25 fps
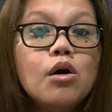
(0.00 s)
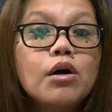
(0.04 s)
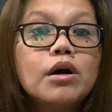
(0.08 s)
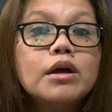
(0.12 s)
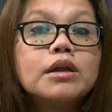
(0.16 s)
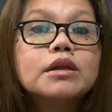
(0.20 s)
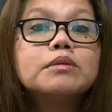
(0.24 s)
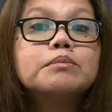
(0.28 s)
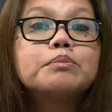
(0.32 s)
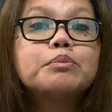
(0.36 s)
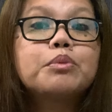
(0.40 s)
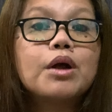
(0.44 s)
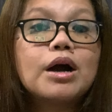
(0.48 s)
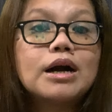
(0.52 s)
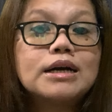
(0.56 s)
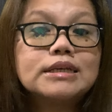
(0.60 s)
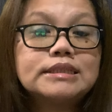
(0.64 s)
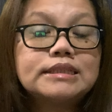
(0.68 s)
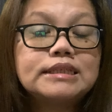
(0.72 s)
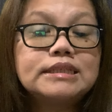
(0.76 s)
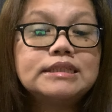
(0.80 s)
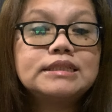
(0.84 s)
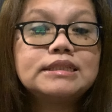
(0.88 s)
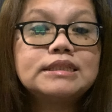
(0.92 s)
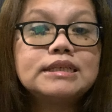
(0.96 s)
on
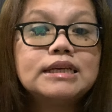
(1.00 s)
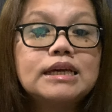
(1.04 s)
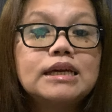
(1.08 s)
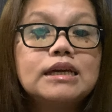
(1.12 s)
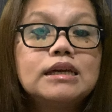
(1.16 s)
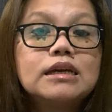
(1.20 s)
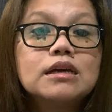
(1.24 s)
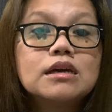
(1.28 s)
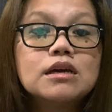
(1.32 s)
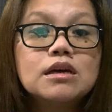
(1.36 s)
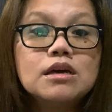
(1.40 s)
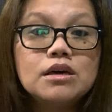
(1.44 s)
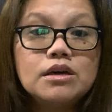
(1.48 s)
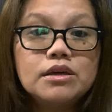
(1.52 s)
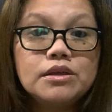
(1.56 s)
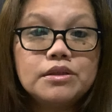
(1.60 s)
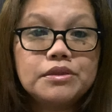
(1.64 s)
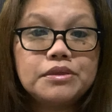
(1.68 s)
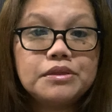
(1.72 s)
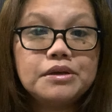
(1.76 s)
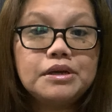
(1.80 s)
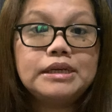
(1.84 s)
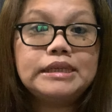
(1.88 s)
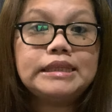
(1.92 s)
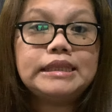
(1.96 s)
processing
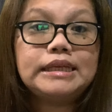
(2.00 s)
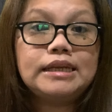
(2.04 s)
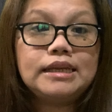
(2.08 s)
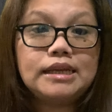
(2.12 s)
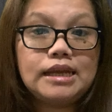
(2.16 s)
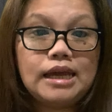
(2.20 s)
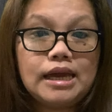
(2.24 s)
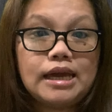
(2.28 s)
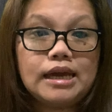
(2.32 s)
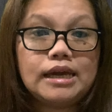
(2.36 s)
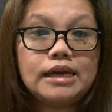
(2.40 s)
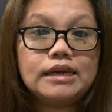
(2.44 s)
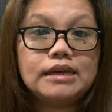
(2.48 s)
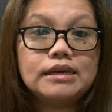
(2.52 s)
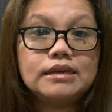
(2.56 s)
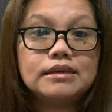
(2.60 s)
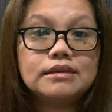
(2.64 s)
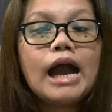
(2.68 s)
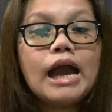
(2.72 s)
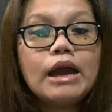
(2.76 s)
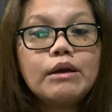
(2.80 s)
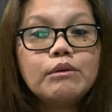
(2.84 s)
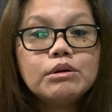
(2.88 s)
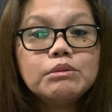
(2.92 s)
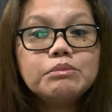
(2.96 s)
13A.
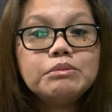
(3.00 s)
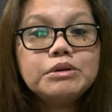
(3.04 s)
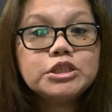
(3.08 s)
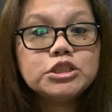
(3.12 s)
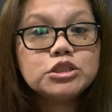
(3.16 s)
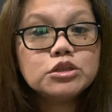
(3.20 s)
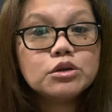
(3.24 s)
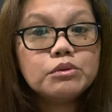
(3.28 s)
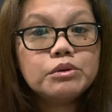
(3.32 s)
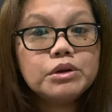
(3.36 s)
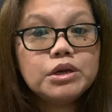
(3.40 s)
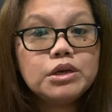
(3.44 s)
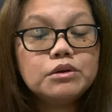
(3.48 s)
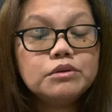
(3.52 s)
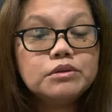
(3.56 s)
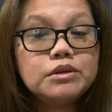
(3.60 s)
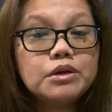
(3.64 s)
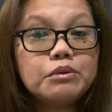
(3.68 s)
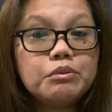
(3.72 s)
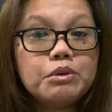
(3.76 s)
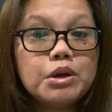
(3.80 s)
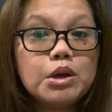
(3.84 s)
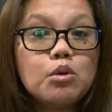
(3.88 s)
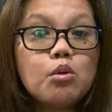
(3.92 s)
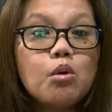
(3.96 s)
I will be showing you
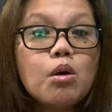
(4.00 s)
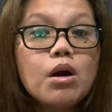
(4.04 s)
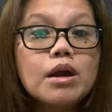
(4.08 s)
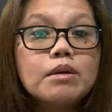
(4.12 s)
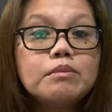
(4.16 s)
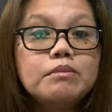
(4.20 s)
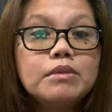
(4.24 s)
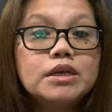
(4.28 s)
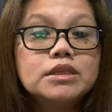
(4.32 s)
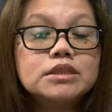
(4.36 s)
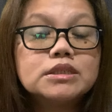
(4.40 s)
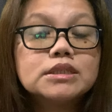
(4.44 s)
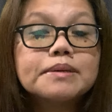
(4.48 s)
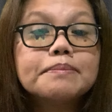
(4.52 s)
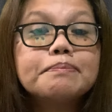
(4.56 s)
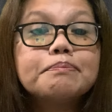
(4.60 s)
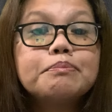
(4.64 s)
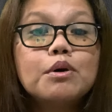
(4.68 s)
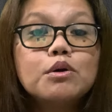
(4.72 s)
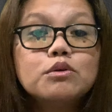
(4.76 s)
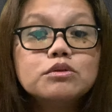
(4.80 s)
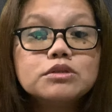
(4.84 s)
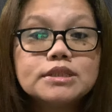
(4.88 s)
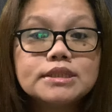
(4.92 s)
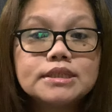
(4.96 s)
the requirements
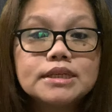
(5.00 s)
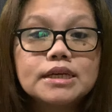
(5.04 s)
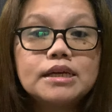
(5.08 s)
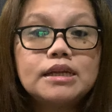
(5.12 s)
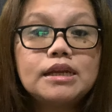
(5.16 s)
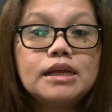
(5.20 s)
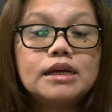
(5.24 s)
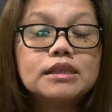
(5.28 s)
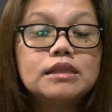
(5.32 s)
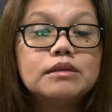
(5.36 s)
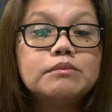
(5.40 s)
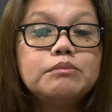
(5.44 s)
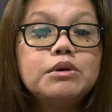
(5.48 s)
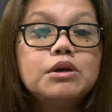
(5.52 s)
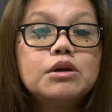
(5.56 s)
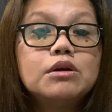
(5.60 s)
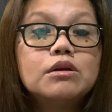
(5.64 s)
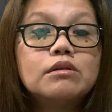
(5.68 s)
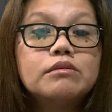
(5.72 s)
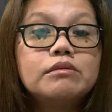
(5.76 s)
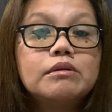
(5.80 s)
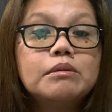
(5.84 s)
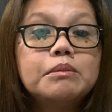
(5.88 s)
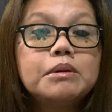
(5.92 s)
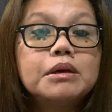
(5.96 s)
posted at the
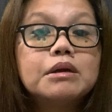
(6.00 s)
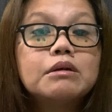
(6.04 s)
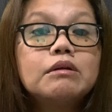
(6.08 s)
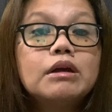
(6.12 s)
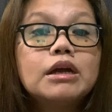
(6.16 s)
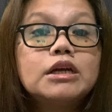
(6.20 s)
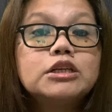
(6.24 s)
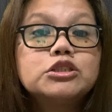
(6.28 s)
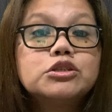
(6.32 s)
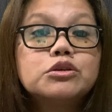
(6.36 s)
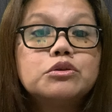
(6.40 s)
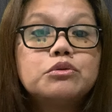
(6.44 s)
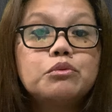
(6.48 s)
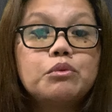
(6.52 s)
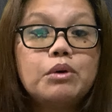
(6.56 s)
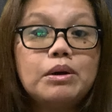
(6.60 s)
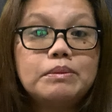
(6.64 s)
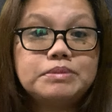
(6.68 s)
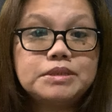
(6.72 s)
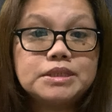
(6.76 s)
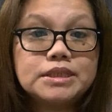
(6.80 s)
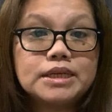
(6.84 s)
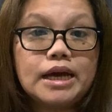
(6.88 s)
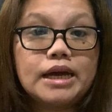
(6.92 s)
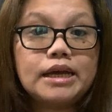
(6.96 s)
Bureau of Immigration
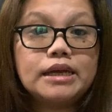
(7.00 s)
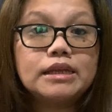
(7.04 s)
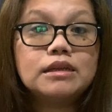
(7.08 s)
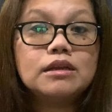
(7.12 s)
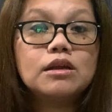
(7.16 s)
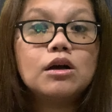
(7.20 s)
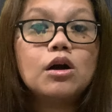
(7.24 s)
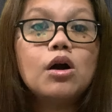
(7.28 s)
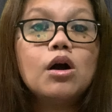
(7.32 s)
website.